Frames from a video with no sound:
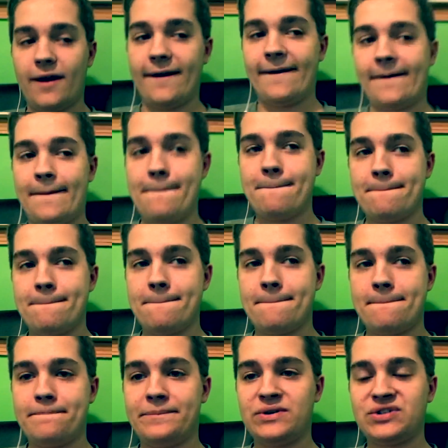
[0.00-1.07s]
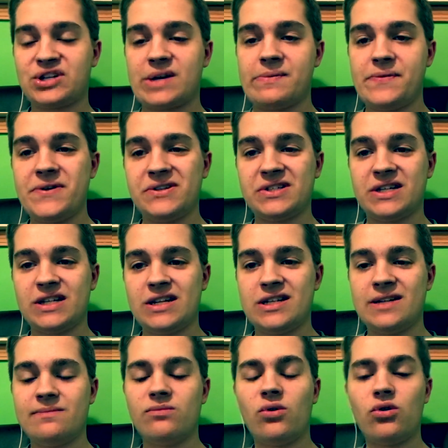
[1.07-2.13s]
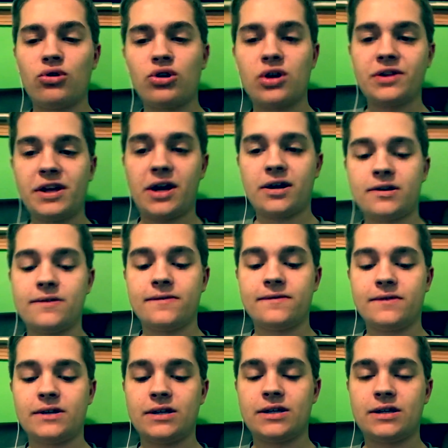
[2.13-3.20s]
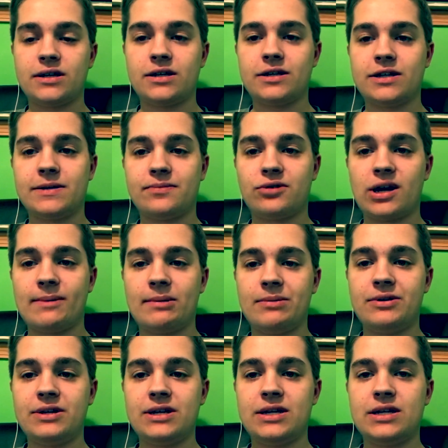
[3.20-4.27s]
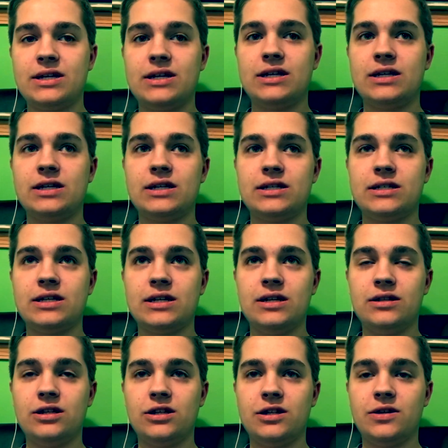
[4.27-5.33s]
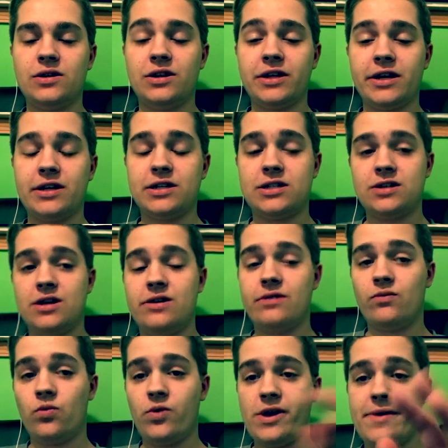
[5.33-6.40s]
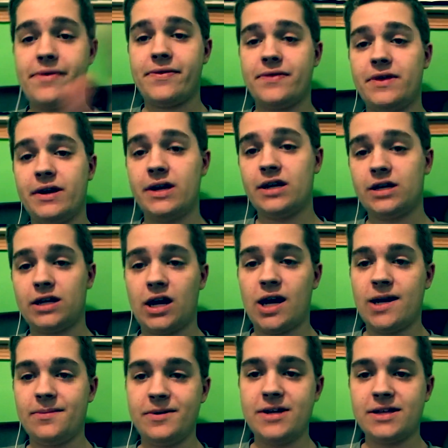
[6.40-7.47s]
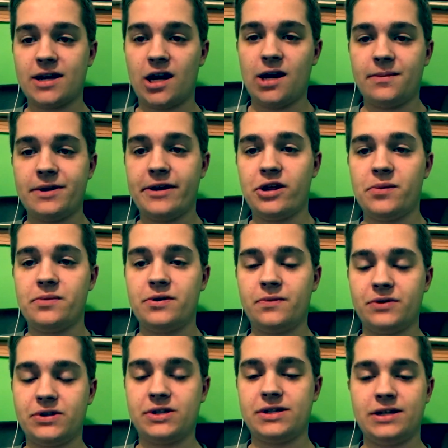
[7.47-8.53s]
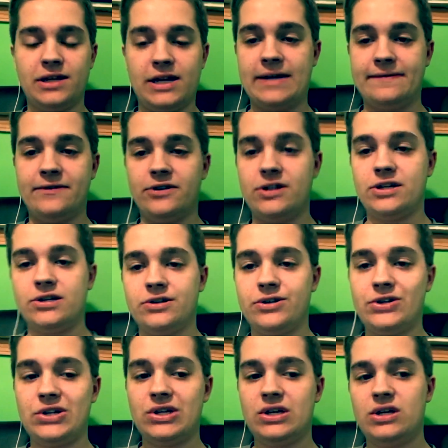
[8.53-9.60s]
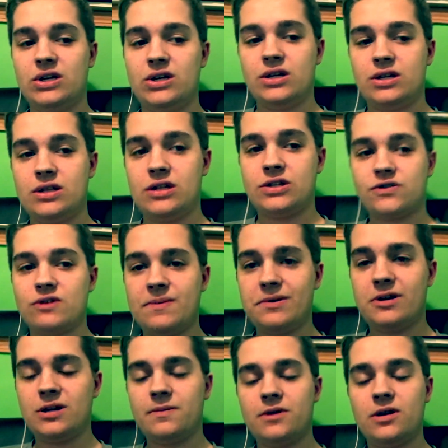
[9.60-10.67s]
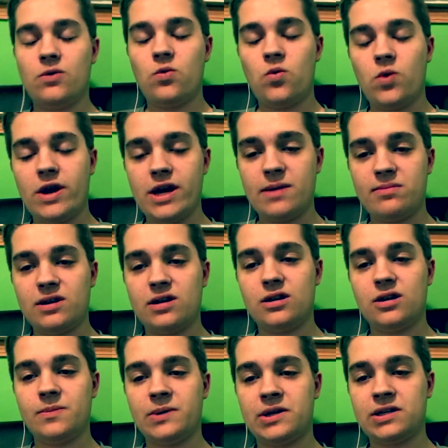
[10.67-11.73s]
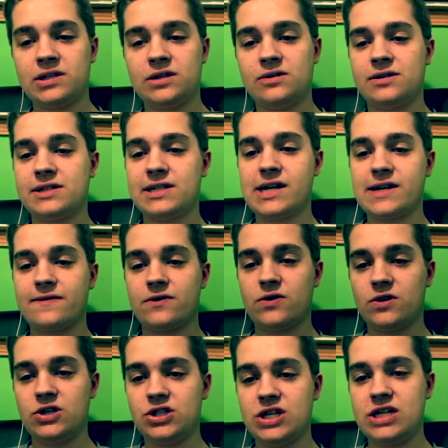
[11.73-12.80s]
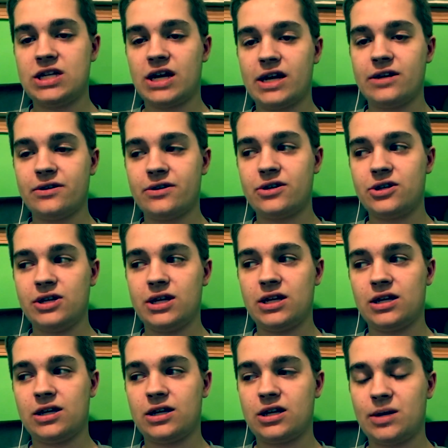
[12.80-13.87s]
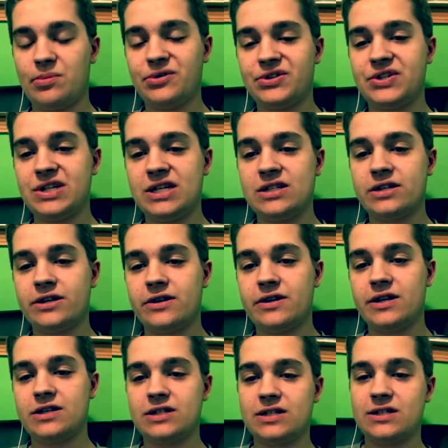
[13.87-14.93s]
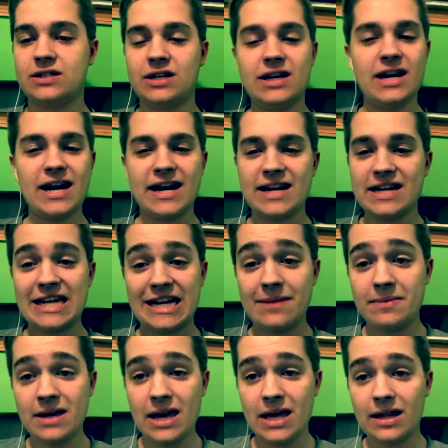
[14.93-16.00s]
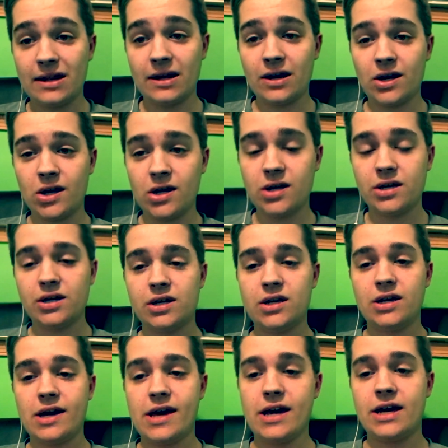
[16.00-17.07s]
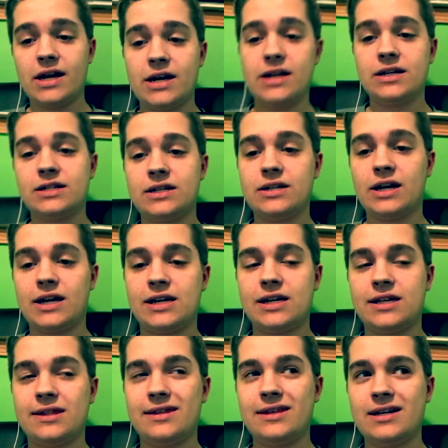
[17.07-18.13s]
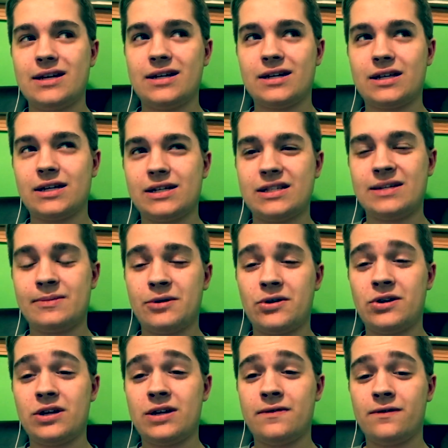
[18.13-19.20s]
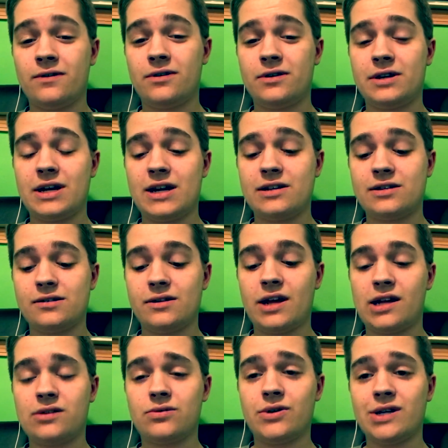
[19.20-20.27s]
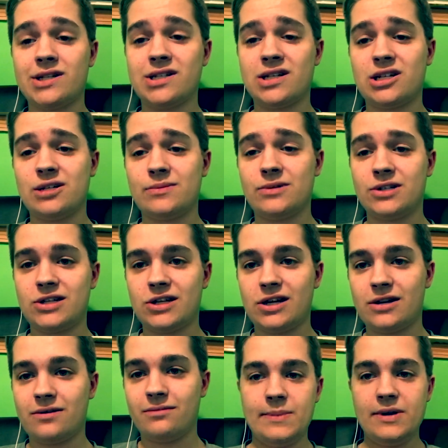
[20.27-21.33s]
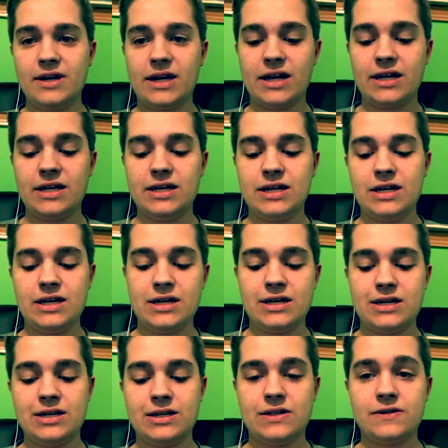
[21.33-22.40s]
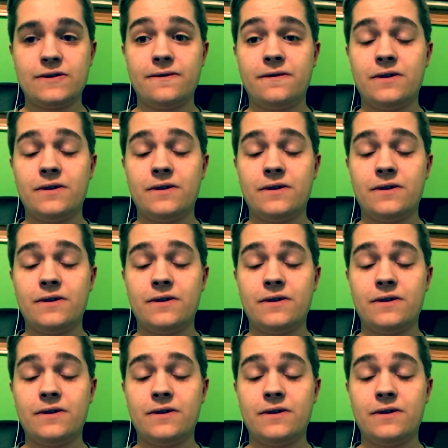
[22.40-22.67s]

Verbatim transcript: Um, there's a couple things they could have did more. They could have uh, probably did a little did with the comedy. The comedy element was not very good. The script could have been way better because there was a lot of cringy dialogue and a couple scenes in there that just did not need to be in there. And I think that's about it for that, so that's why it's at number 10. Number 9 is